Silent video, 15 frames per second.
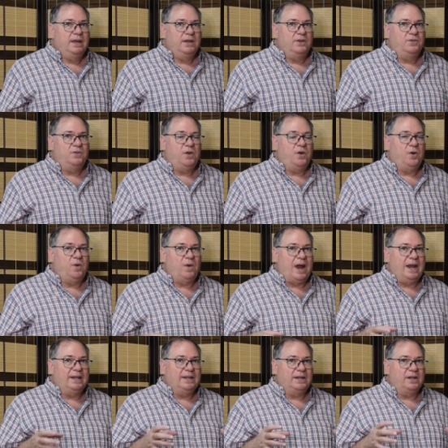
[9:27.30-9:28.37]
So
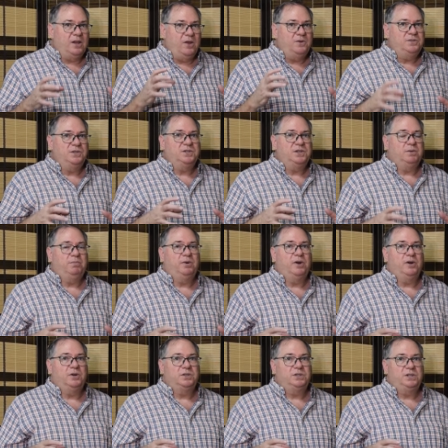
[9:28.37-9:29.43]
at the closest
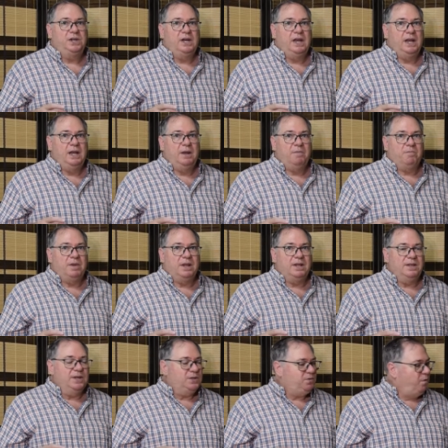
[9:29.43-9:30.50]
approach,
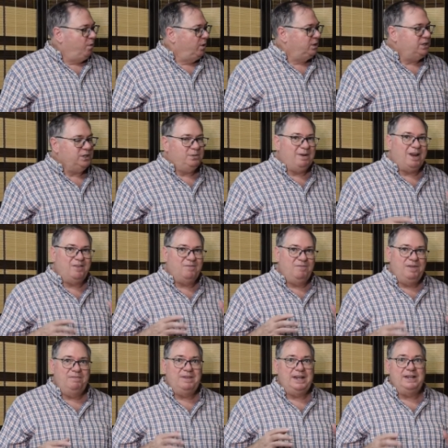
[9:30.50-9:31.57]
this force is about
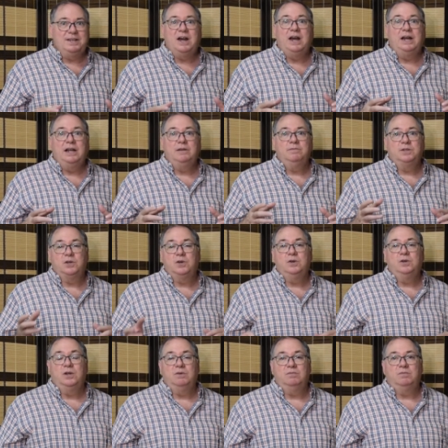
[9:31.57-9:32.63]
50 times the
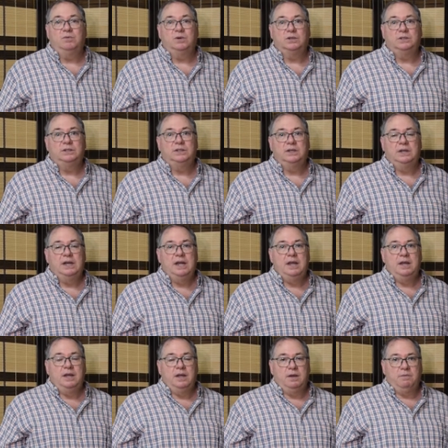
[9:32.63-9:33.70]
Coulomb force,
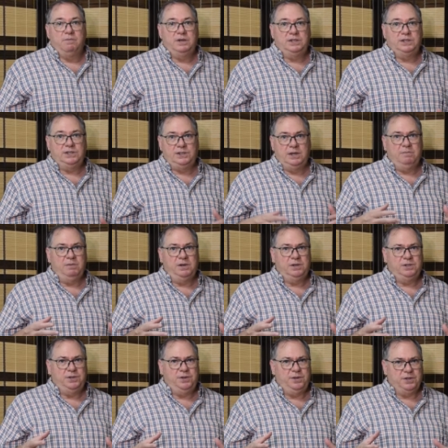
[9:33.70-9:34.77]
which is
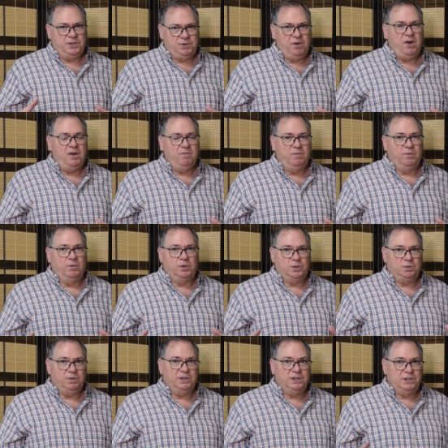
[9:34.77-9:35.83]
similar to the strong
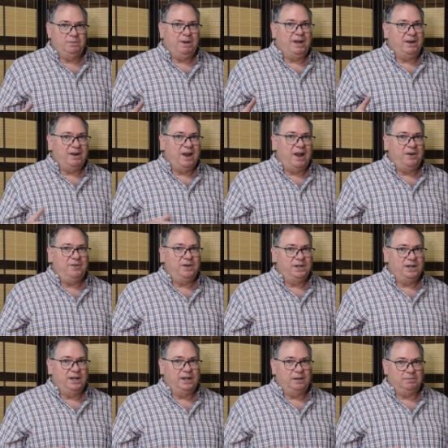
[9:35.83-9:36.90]
force, which is about 100
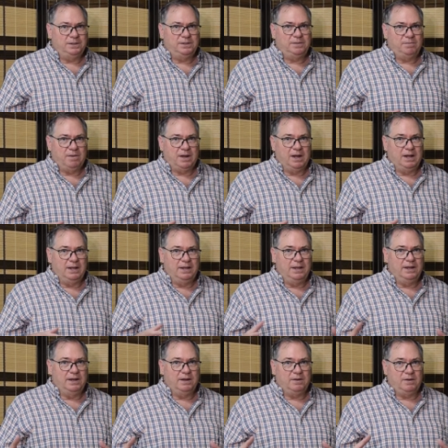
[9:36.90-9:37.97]
times
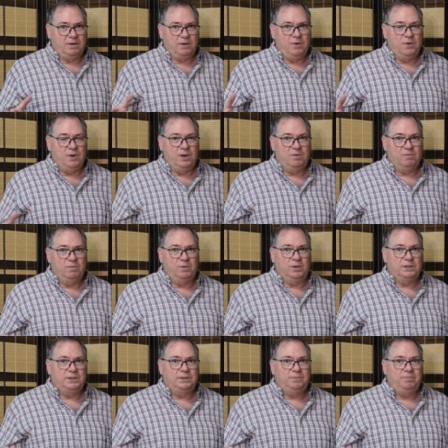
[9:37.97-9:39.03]
the Coulomb
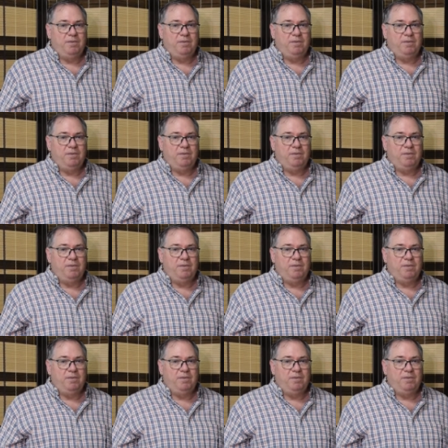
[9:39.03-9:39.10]
force.